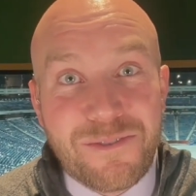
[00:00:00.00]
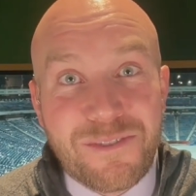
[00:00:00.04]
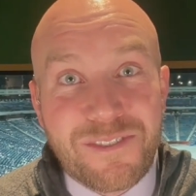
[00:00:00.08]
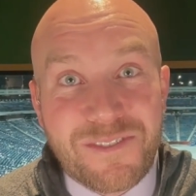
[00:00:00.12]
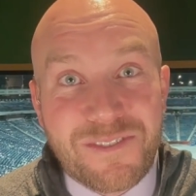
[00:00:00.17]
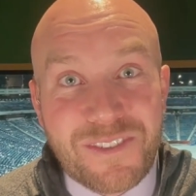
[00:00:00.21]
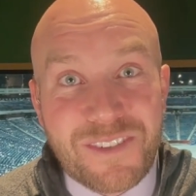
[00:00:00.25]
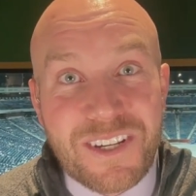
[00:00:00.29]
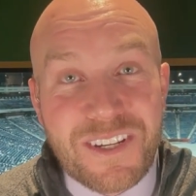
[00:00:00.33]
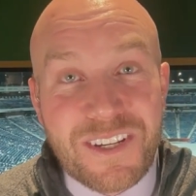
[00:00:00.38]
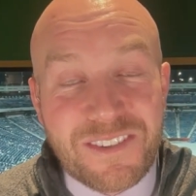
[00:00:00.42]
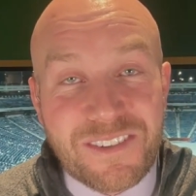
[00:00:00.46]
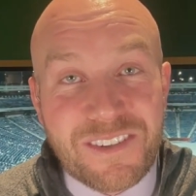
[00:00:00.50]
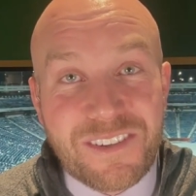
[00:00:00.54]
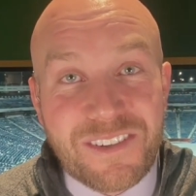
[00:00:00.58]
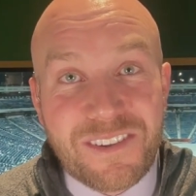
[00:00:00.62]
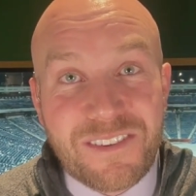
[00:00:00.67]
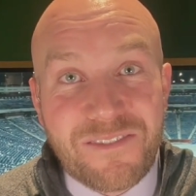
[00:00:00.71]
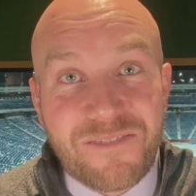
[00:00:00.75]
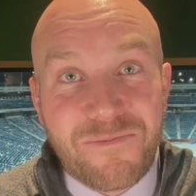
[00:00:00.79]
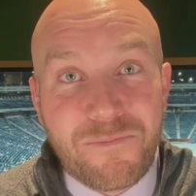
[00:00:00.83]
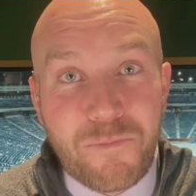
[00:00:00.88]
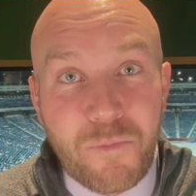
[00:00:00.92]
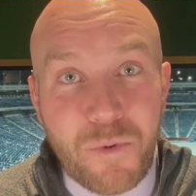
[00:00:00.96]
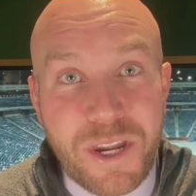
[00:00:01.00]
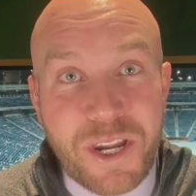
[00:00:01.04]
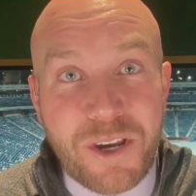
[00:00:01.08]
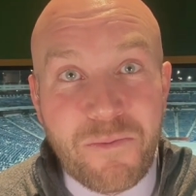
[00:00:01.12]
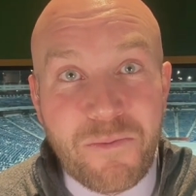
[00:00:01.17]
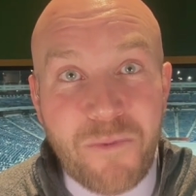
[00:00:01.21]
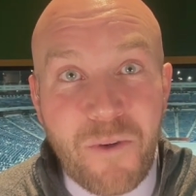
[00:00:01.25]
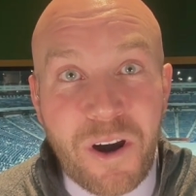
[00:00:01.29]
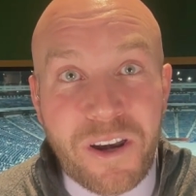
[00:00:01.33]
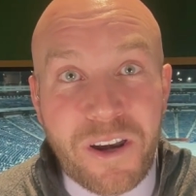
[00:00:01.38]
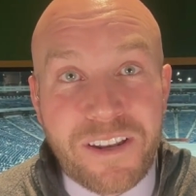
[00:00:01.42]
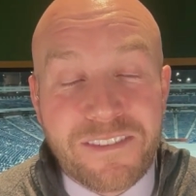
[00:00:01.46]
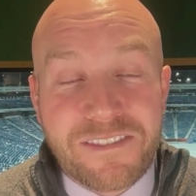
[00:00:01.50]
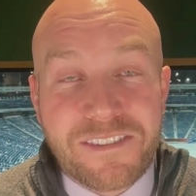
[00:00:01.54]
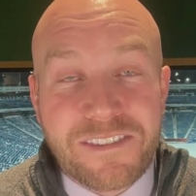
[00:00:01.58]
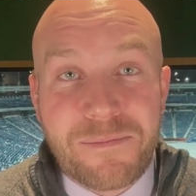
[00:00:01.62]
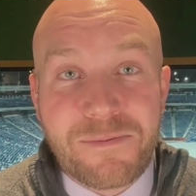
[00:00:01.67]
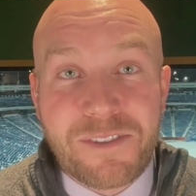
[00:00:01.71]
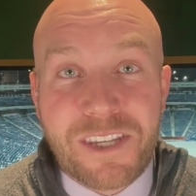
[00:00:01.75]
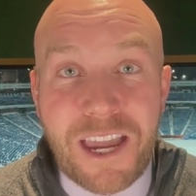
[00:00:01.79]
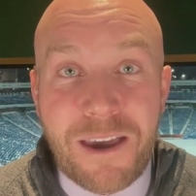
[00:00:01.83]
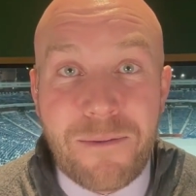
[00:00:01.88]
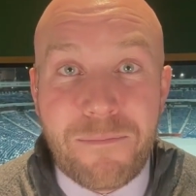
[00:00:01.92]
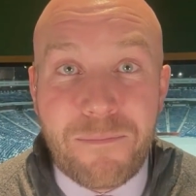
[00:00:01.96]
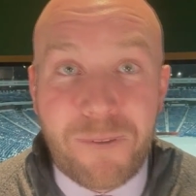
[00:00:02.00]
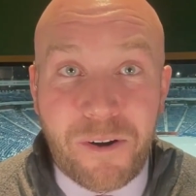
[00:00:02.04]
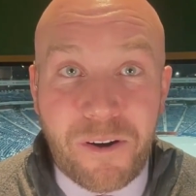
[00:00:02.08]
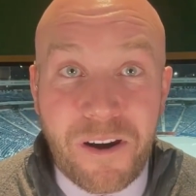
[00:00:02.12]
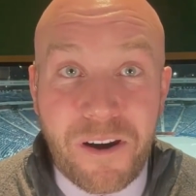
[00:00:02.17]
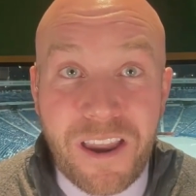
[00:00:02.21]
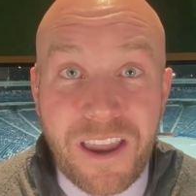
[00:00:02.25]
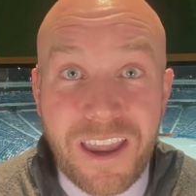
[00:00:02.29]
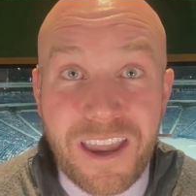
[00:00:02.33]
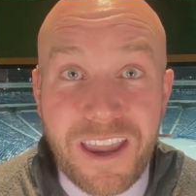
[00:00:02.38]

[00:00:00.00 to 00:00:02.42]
the season week 1 in September